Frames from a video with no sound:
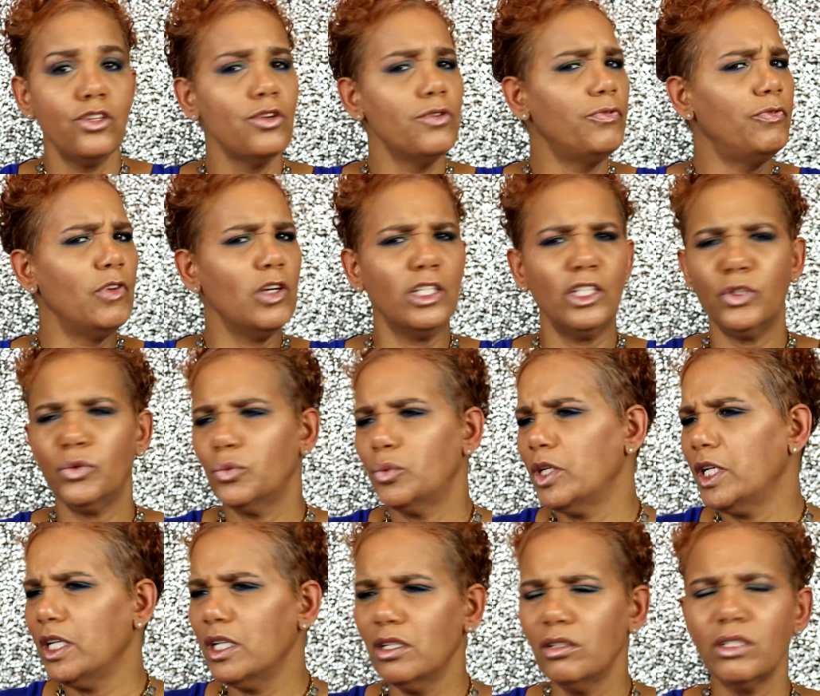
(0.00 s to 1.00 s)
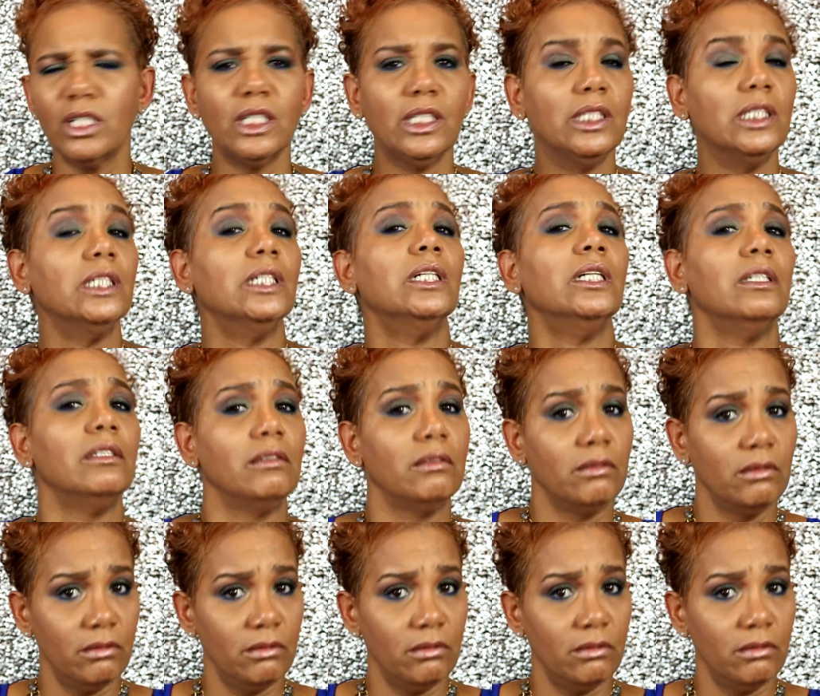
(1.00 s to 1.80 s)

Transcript: you feeling real good